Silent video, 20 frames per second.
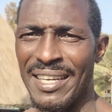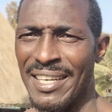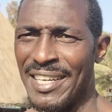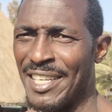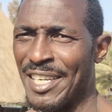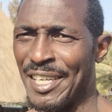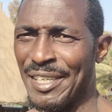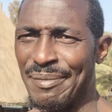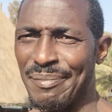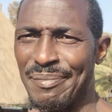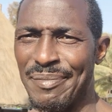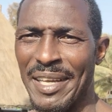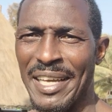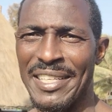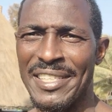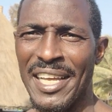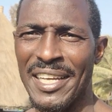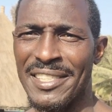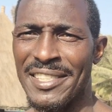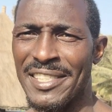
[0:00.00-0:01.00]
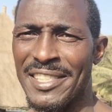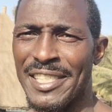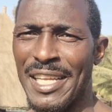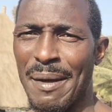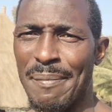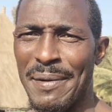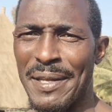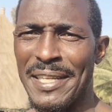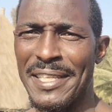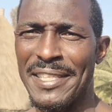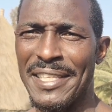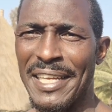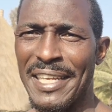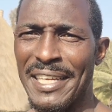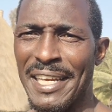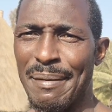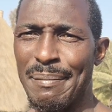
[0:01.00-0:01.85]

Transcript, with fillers: You know, it doesn't stop anything.